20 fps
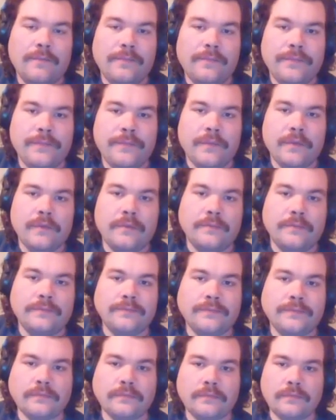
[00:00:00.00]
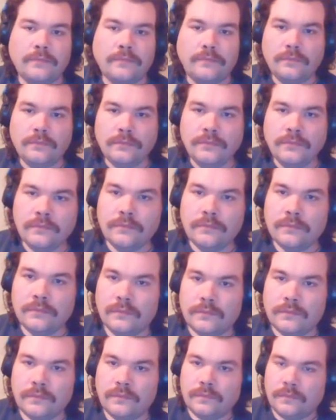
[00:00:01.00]

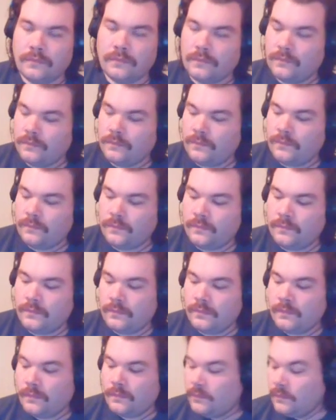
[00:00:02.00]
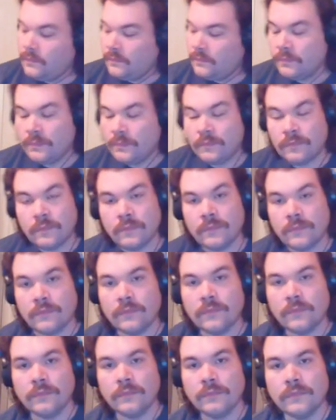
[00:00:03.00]

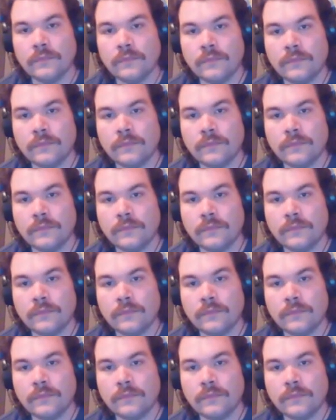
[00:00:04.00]
(silent)